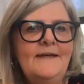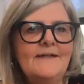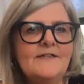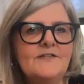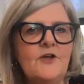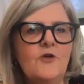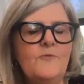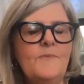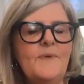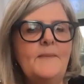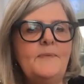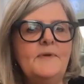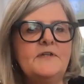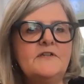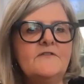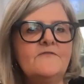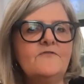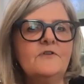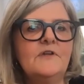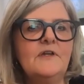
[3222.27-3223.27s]
to open up a
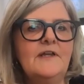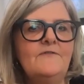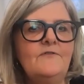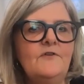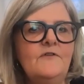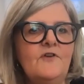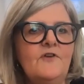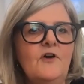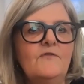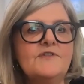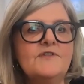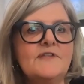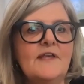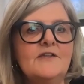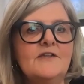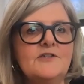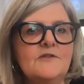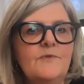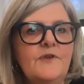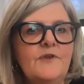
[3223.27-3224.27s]
different level of
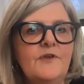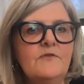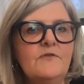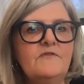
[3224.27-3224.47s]
conversation with your